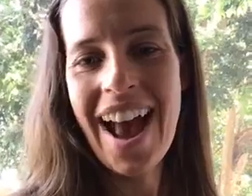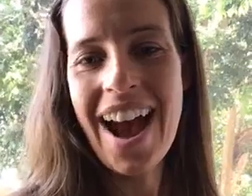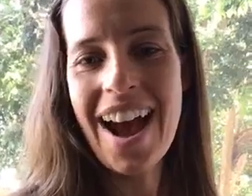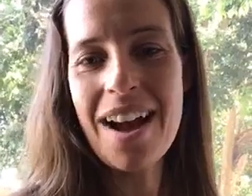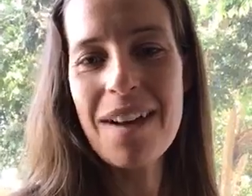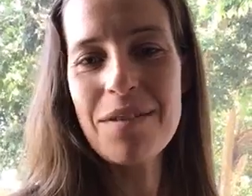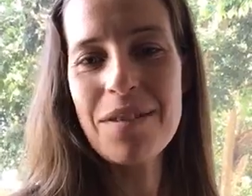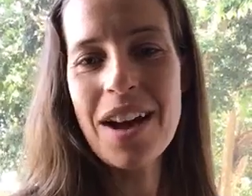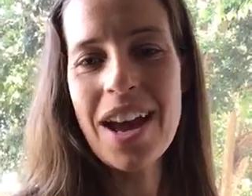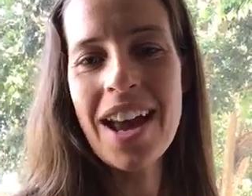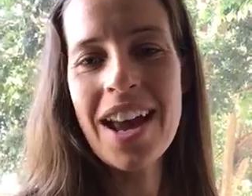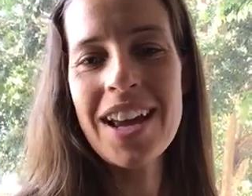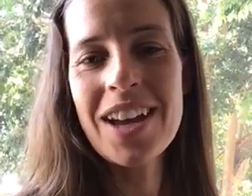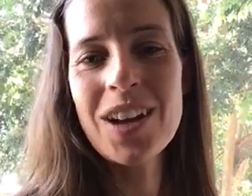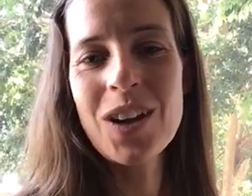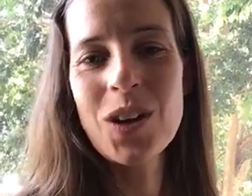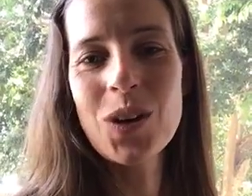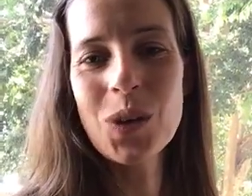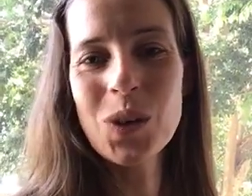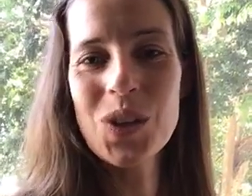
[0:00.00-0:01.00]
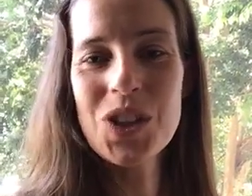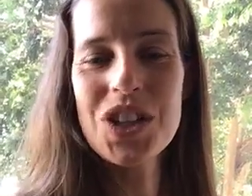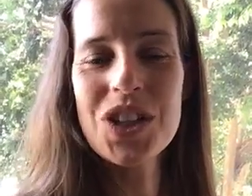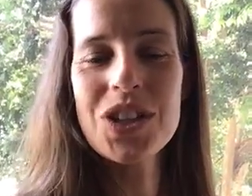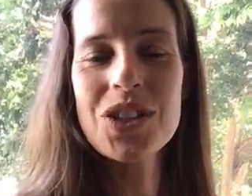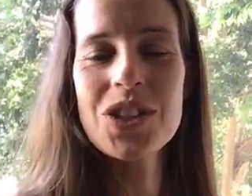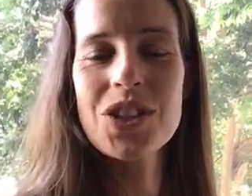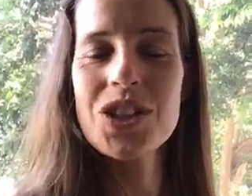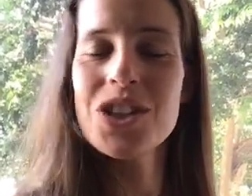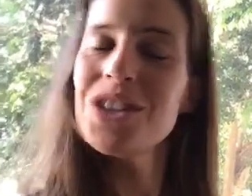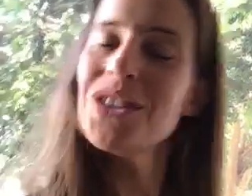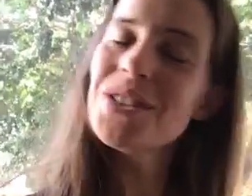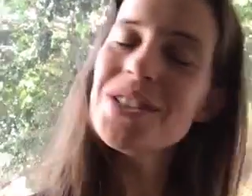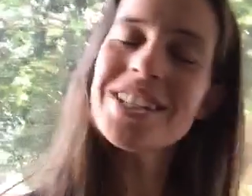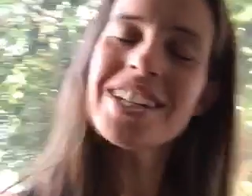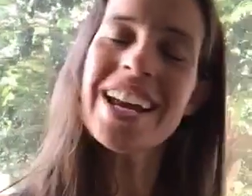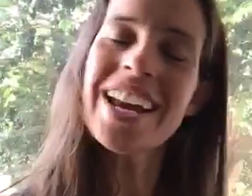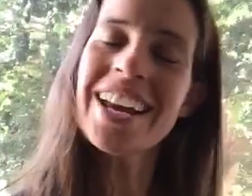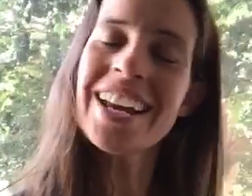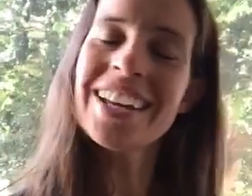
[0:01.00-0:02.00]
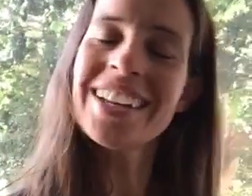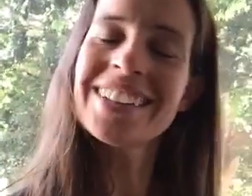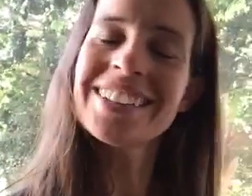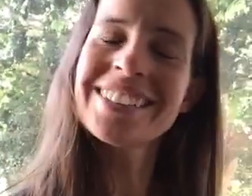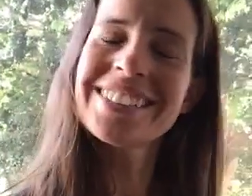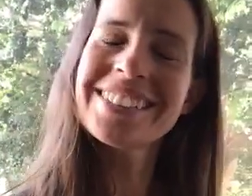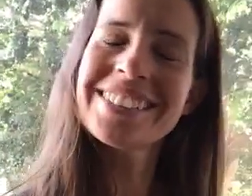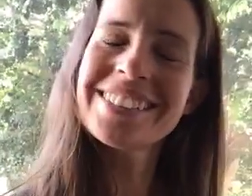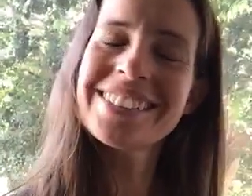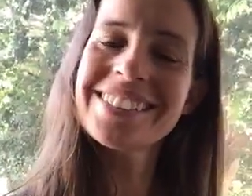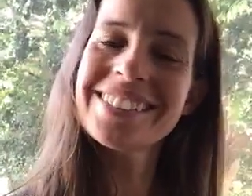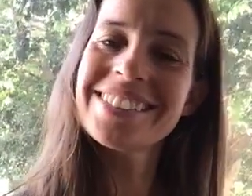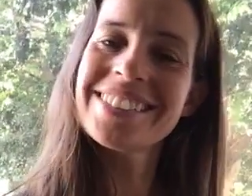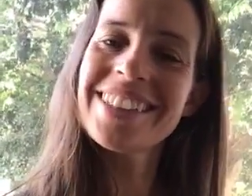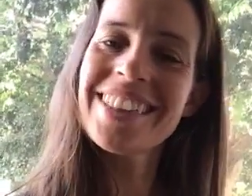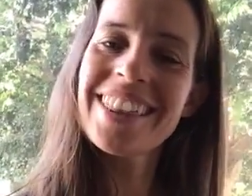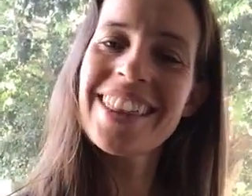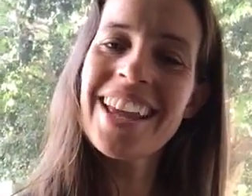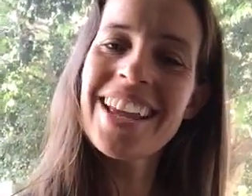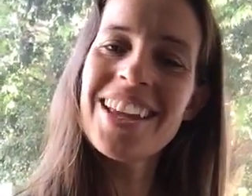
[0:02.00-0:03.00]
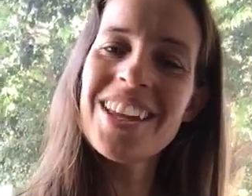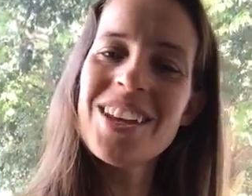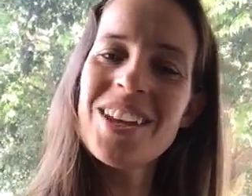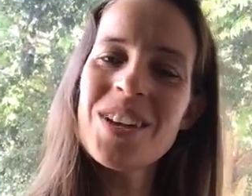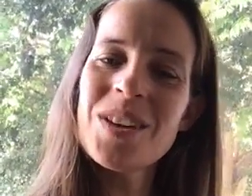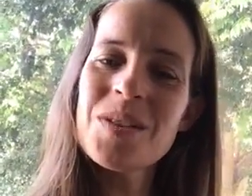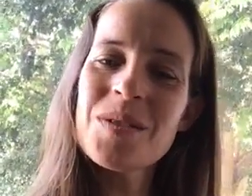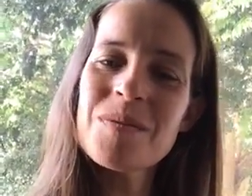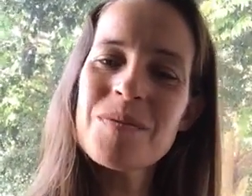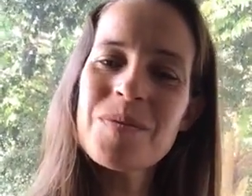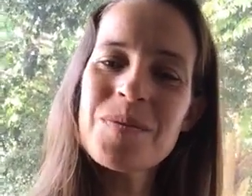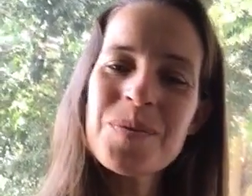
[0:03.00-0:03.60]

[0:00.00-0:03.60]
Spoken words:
Have a gorgeous Tuesday. Thank you.